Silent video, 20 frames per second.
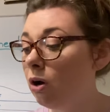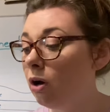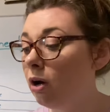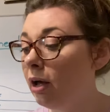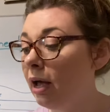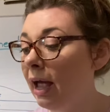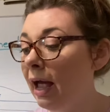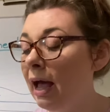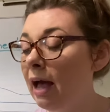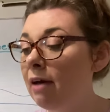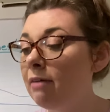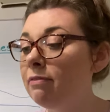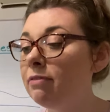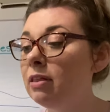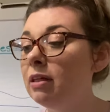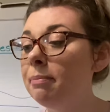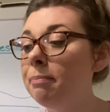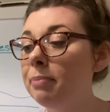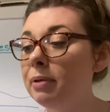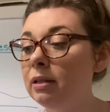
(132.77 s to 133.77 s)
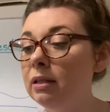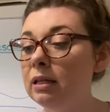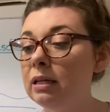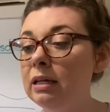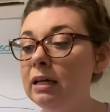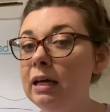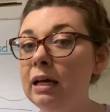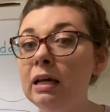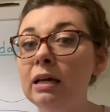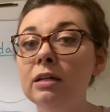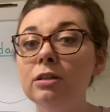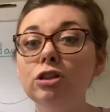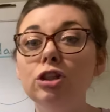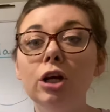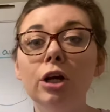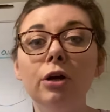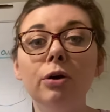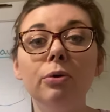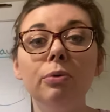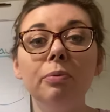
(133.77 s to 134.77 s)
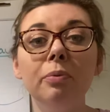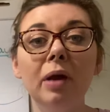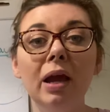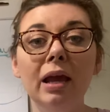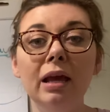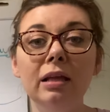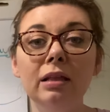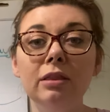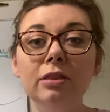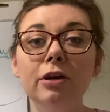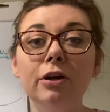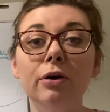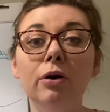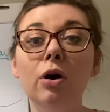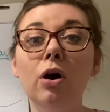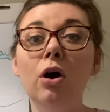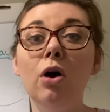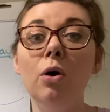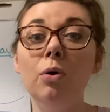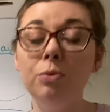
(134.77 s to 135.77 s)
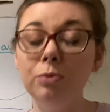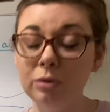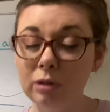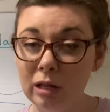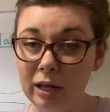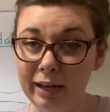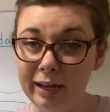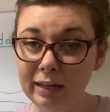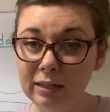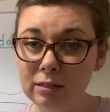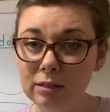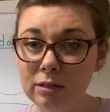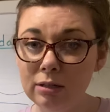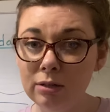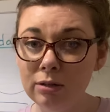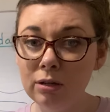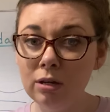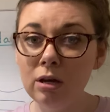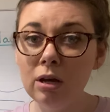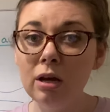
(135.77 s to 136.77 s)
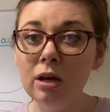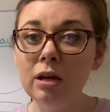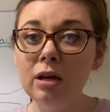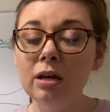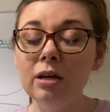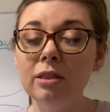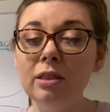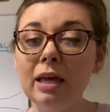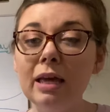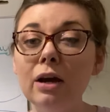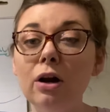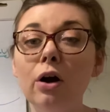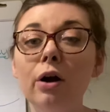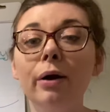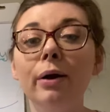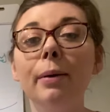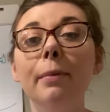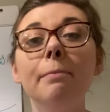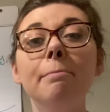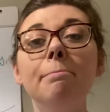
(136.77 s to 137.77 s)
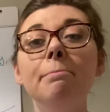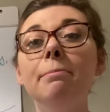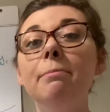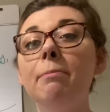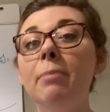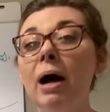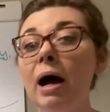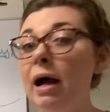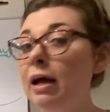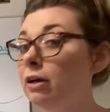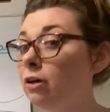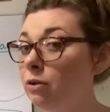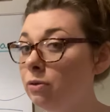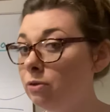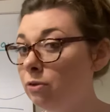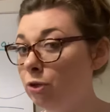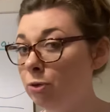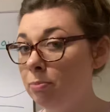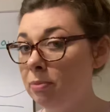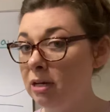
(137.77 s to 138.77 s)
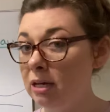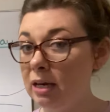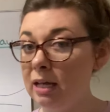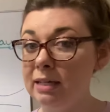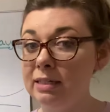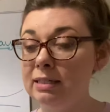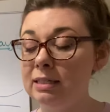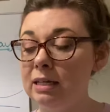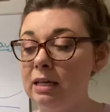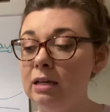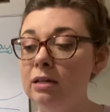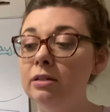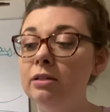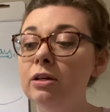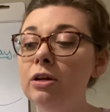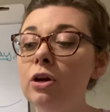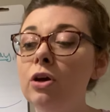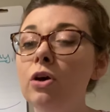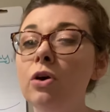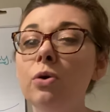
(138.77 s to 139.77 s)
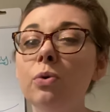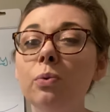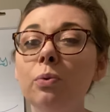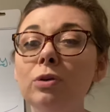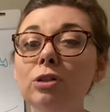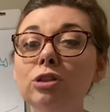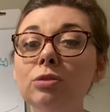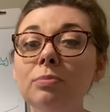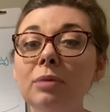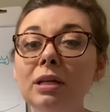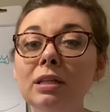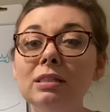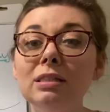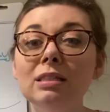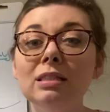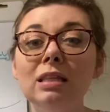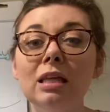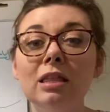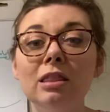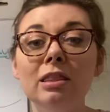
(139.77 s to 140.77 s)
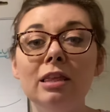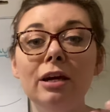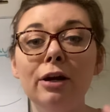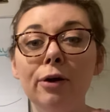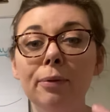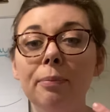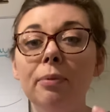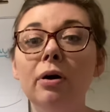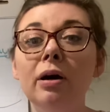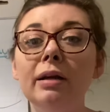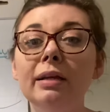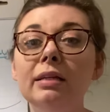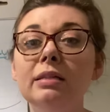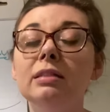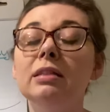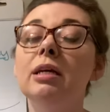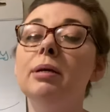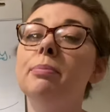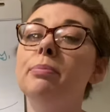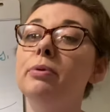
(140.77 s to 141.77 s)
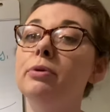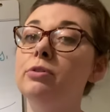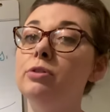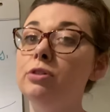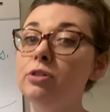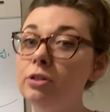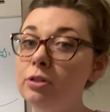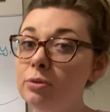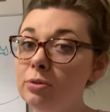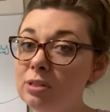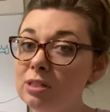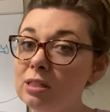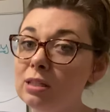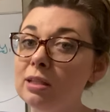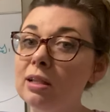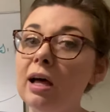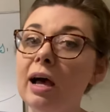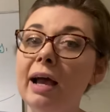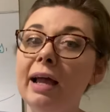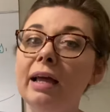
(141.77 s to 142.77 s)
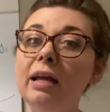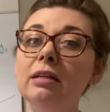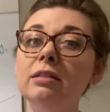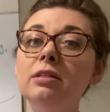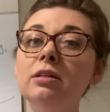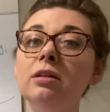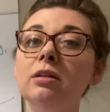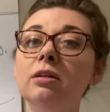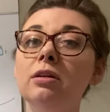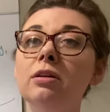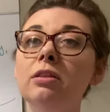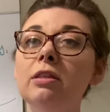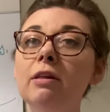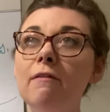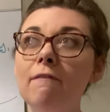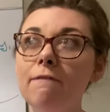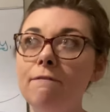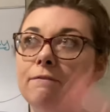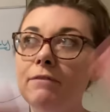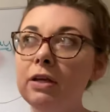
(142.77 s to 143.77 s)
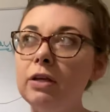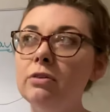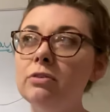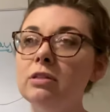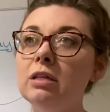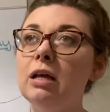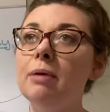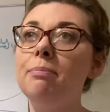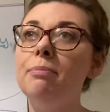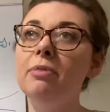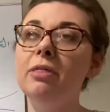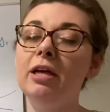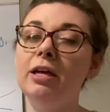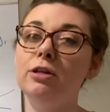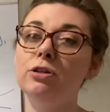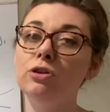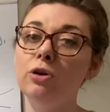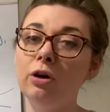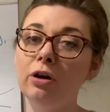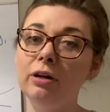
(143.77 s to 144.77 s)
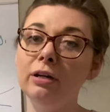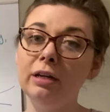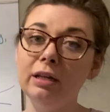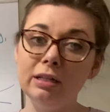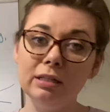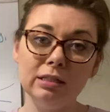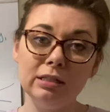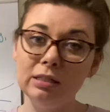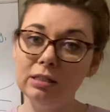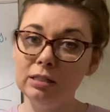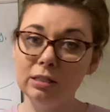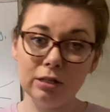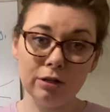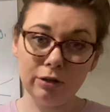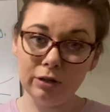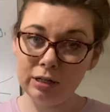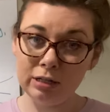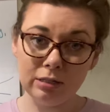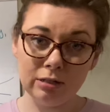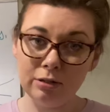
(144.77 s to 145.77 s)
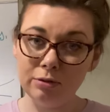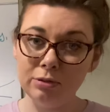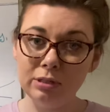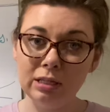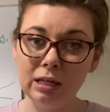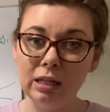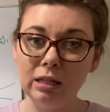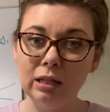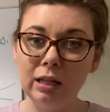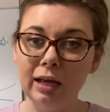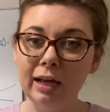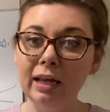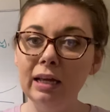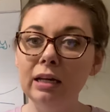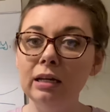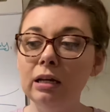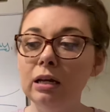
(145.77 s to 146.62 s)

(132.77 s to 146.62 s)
have the ability to create their own light. They are bioluminescent, which means that their bodies can produce light that fills up that darkness since there is no sunlight.